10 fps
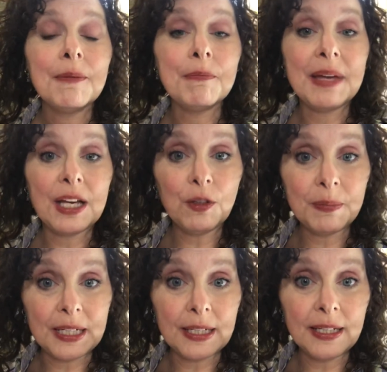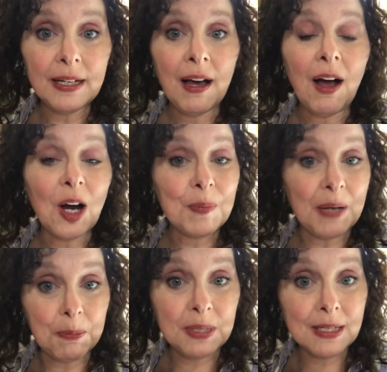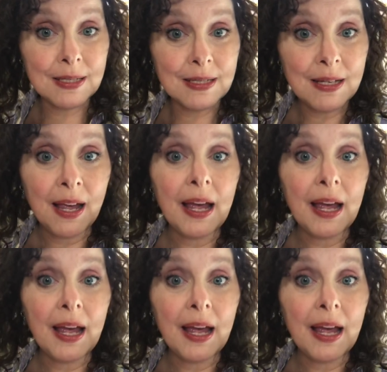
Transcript: mail me our puppets